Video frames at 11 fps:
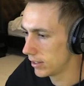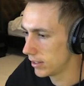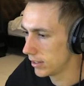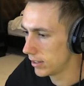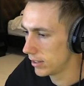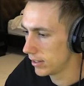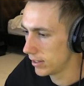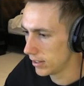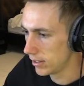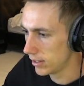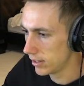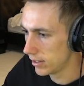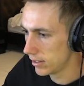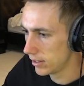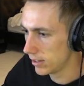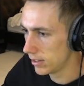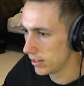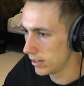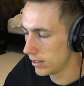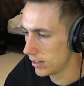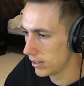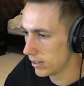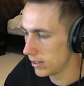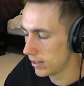[no speech]